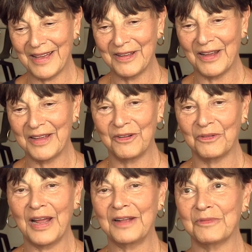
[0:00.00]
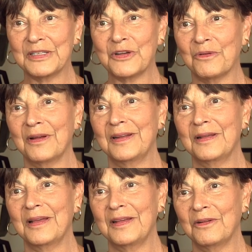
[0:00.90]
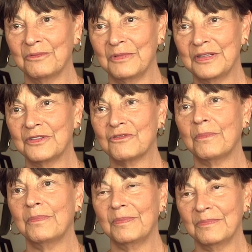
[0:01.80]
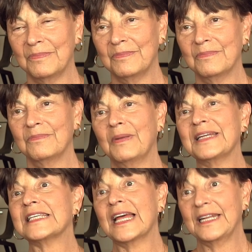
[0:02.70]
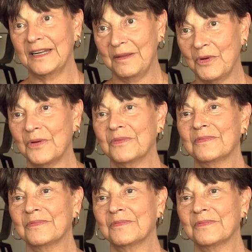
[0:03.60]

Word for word: I, I don't know how to read Torah any. I don't read the trup by sight anymore.